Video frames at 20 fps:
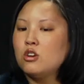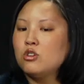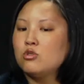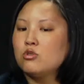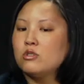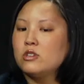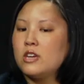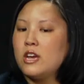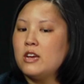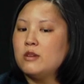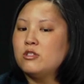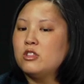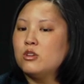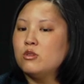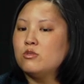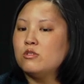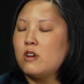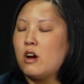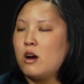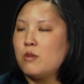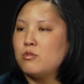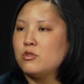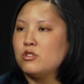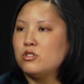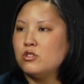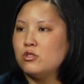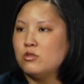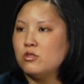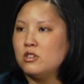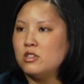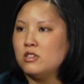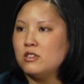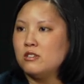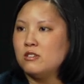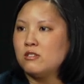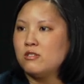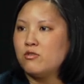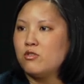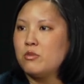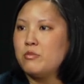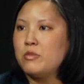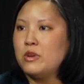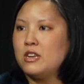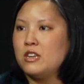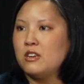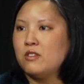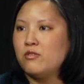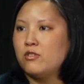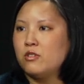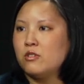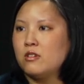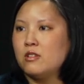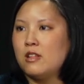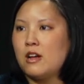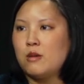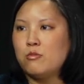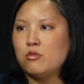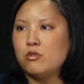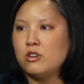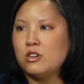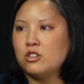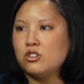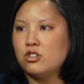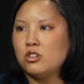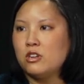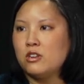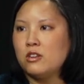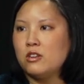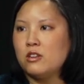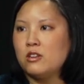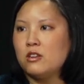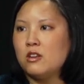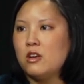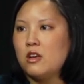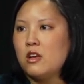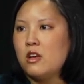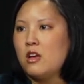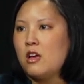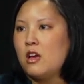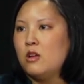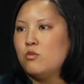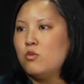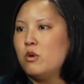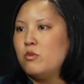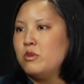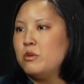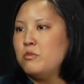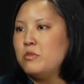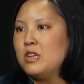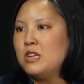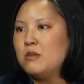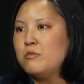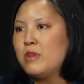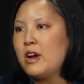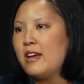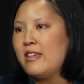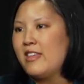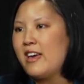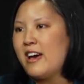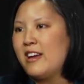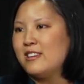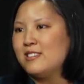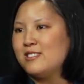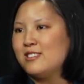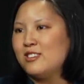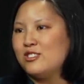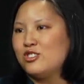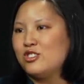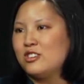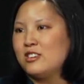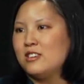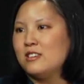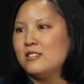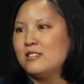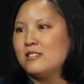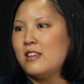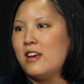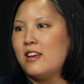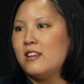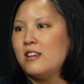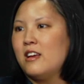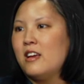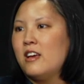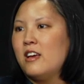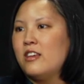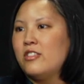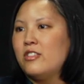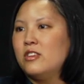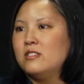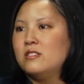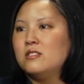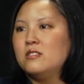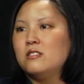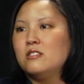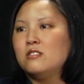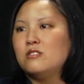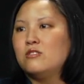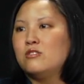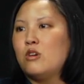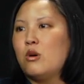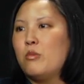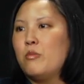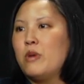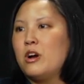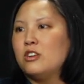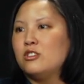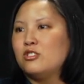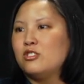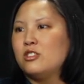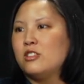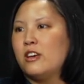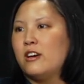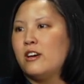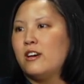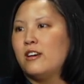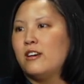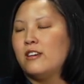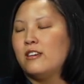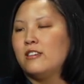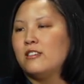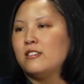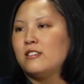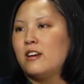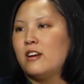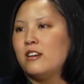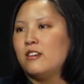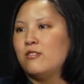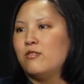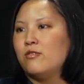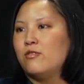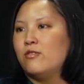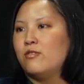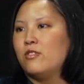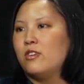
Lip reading: create those opportunities for meaningful collaboration. And what we mean by that, essentially, that this isn't so much the kind of